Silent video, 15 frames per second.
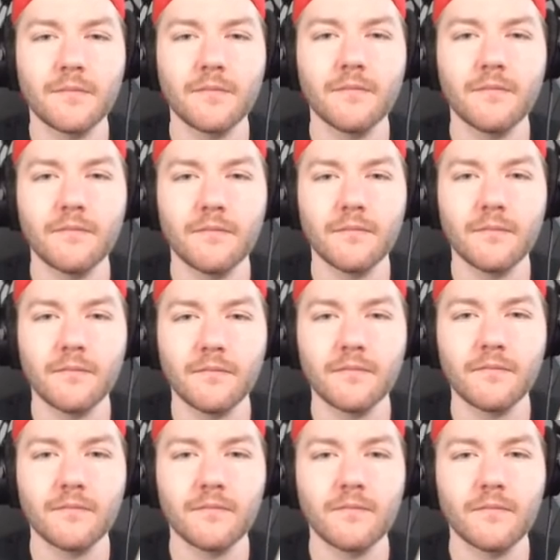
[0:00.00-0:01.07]

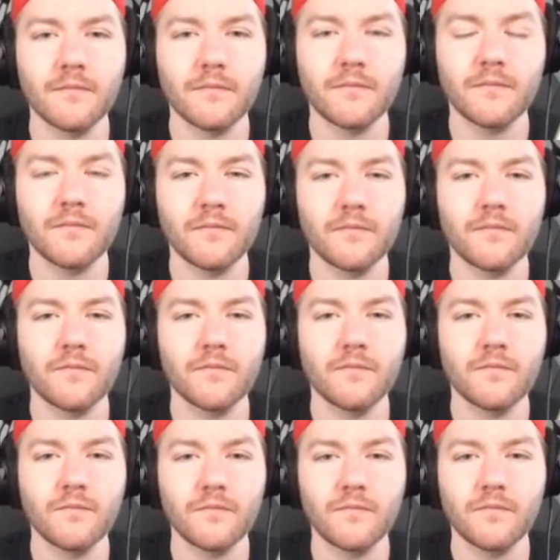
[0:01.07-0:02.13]

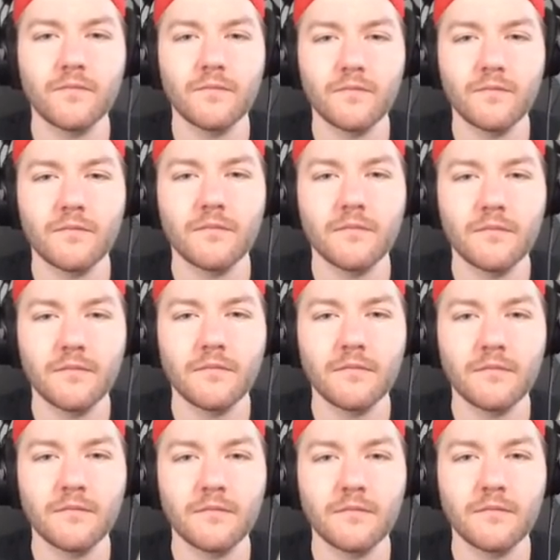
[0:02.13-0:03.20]

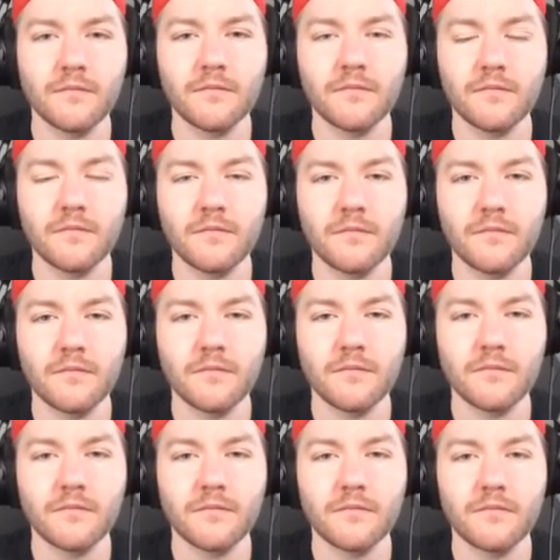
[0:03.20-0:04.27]

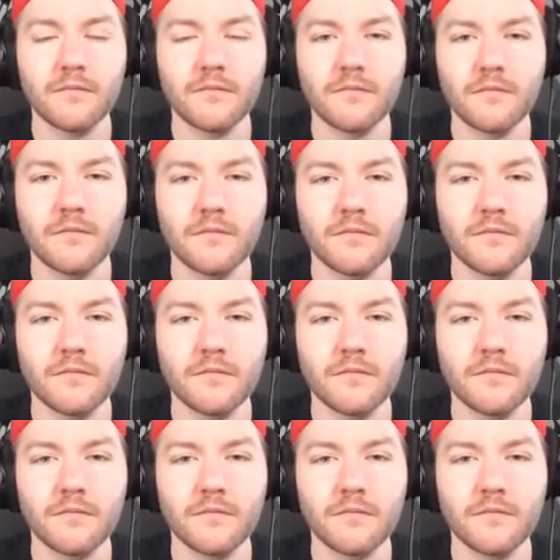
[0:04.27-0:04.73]
The person shown says nothing.